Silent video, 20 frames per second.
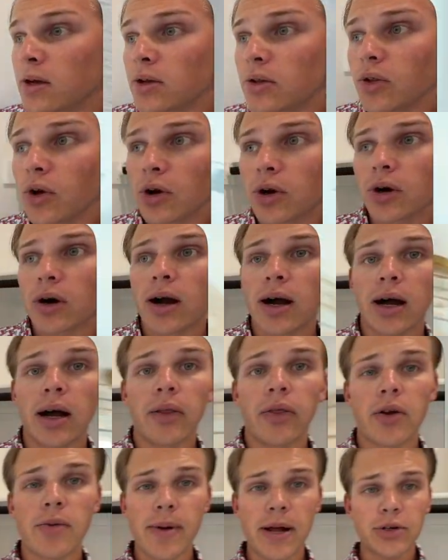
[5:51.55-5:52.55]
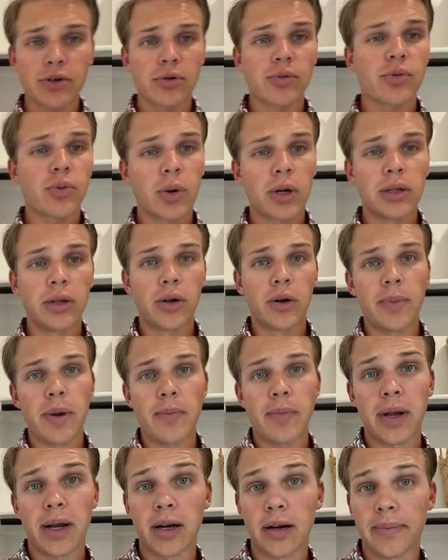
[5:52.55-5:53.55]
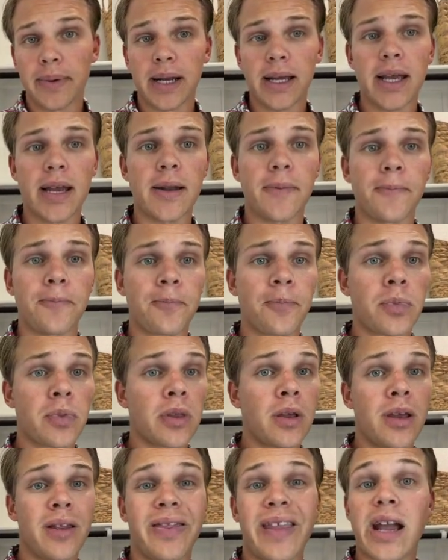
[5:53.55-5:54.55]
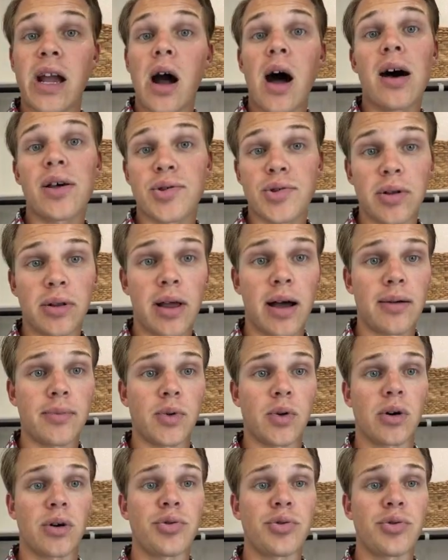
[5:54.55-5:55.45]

Their bedrooms were a little bit bigger, but again, they cost a lot more.